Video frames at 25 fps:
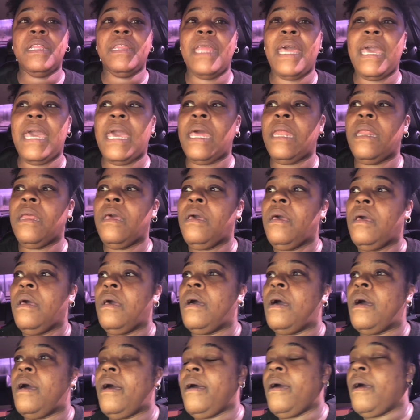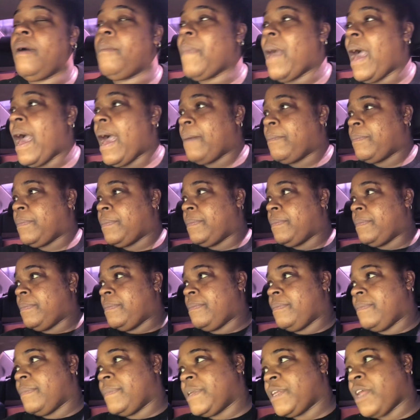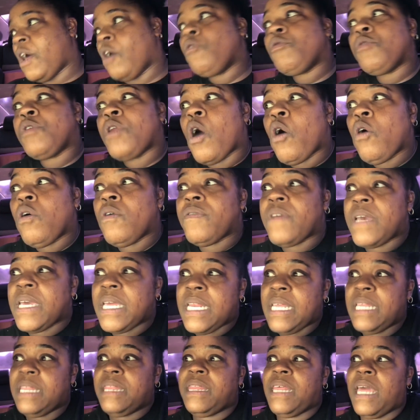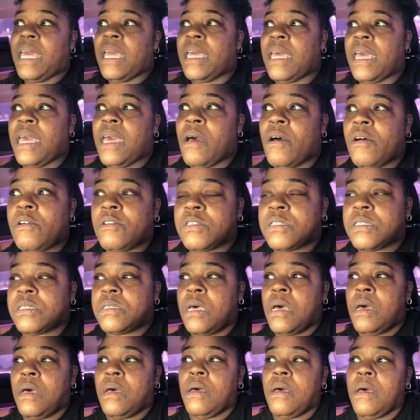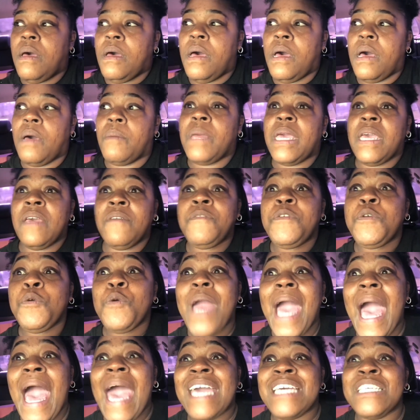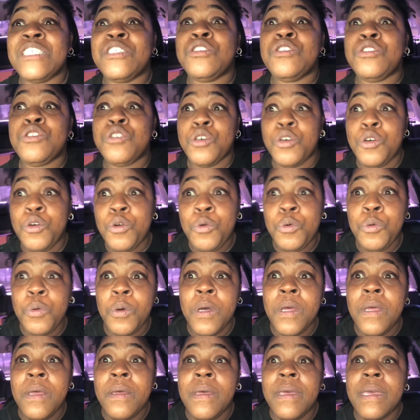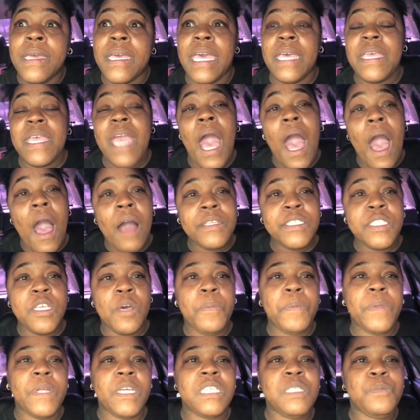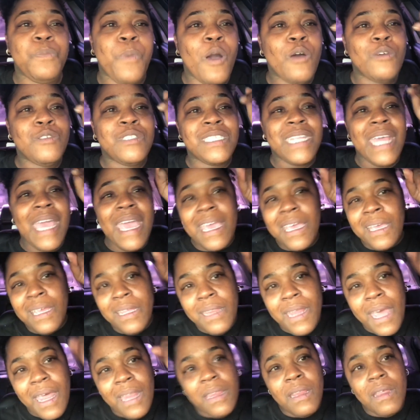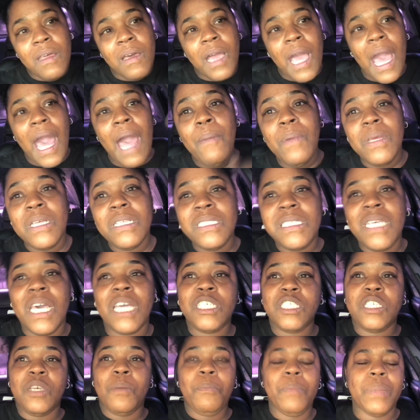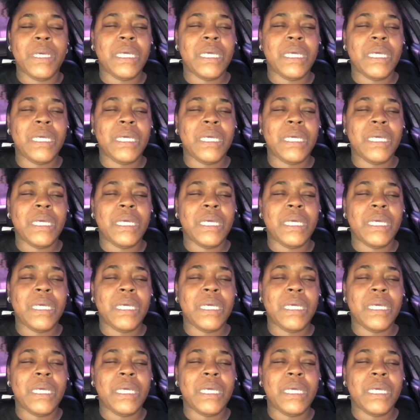in that. I don't know of anything else. If you guys do, can y'all also please post that in that little comment section